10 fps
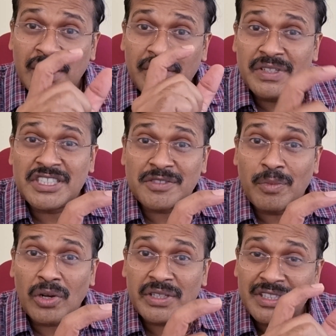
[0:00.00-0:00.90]
which is
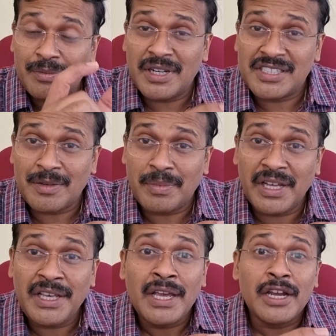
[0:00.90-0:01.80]
blocking the blood
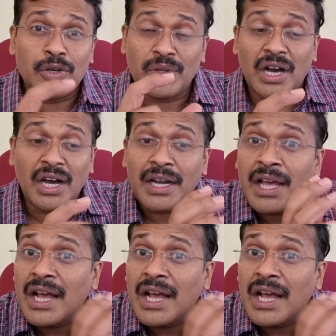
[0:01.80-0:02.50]
supply to the heart